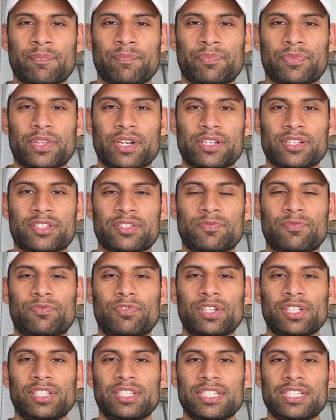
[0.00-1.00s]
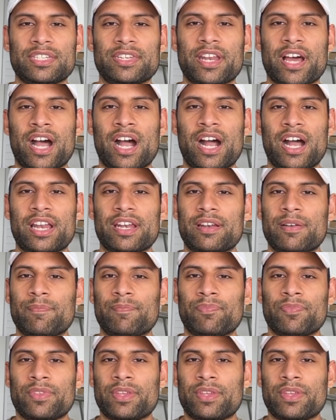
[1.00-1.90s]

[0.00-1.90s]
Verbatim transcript: there's really not